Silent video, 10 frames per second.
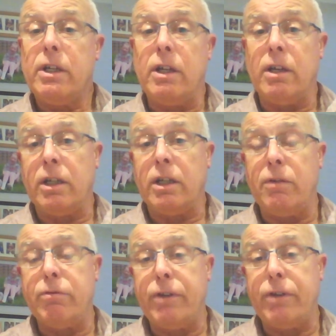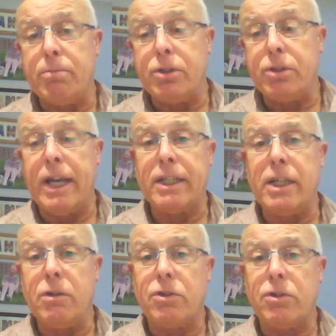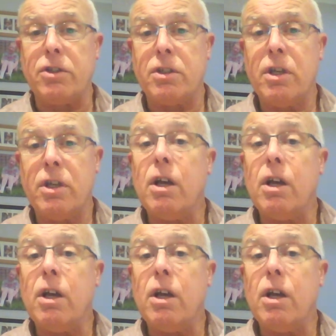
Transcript: a confirmed diagnosis